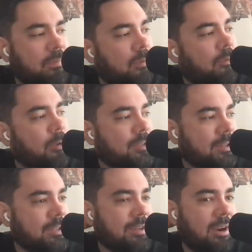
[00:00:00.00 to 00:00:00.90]
before the
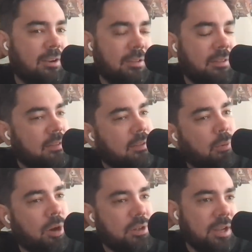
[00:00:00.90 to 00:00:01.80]
series started, the
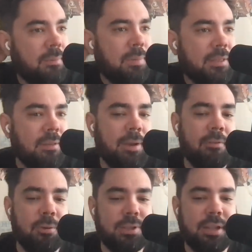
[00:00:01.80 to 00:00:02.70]
Warriors are going to beat them and
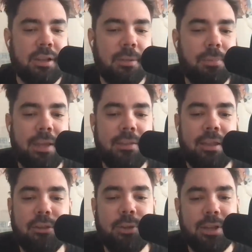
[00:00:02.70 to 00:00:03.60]
everyone's going to complain
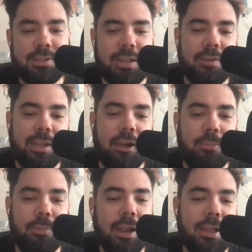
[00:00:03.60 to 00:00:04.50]
that Luka doesn't have any help, right?